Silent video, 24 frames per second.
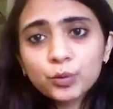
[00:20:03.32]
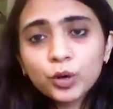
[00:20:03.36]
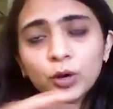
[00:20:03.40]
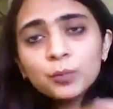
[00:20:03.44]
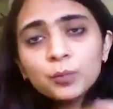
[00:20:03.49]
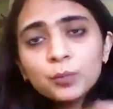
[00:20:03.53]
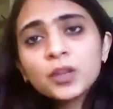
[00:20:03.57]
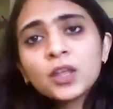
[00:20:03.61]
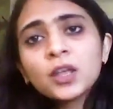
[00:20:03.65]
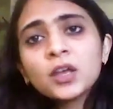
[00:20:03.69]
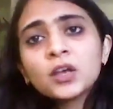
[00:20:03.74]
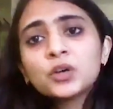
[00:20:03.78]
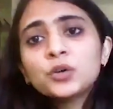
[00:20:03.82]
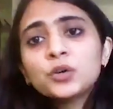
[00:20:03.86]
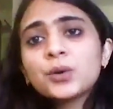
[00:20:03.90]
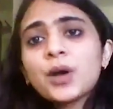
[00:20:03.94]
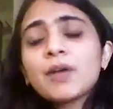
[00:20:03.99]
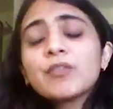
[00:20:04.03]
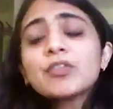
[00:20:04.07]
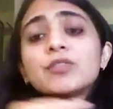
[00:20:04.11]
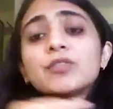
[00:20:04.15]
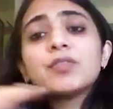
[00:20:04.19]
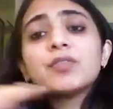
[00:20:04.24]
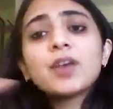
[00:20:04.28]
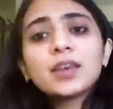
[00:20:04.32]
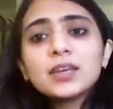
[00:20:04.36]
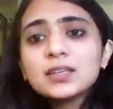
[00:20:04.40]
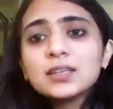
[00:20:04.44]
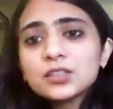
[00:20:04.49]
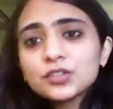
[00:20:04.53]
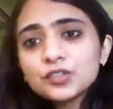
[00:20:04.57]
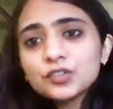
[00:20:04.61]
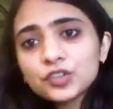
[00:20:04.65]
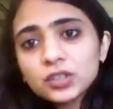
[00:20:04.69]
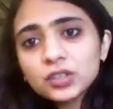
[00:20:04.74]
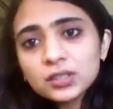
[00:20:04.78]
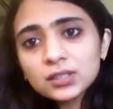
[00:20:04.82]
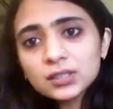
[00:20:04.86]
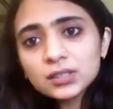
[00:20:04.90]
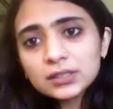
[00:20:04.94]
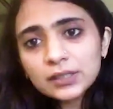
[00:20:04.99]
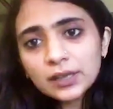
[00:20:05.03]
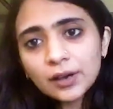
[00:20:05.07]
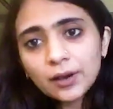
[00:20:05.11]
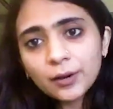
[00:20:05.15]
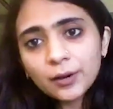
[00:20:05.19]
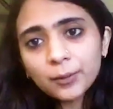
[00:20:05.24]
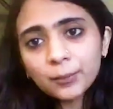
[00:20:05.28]
poor, who have a very
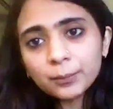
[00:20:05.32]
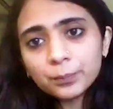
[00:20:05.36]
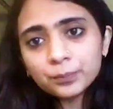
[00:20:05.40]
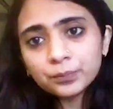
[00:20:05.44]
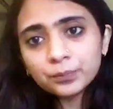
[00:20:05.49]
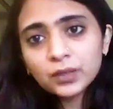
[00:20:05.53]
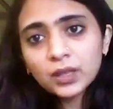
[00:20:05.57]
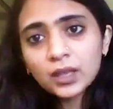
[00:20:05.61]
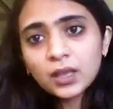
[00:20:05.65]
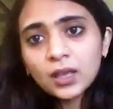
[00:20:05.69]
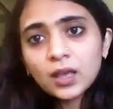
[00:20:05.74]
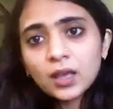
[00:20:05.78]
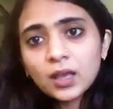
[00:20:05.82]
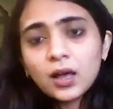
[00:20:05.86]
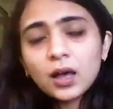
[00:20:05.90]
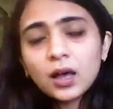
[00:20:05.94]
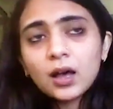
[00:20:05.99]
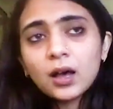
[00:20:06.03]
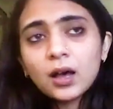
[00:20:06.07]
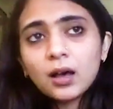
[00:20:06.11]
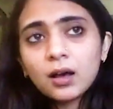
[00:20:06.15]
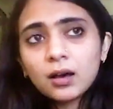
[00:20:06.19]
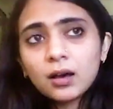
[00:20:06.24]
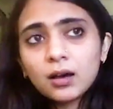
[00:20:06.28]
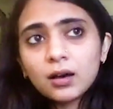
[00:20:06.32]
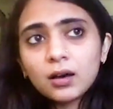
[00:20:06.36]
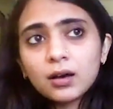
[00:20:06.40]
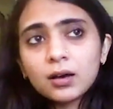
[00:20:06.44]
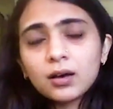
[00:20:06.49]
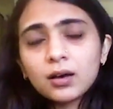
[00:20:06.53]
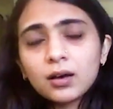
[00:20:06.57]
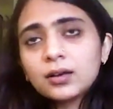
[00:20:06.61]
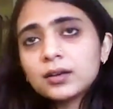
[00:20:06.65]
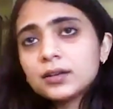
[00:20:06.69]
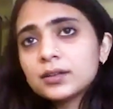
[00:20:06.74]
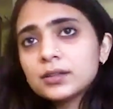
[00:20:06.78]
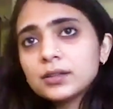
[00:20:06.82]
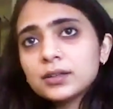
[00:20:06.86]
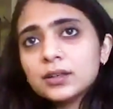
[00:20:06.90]
different um, uh,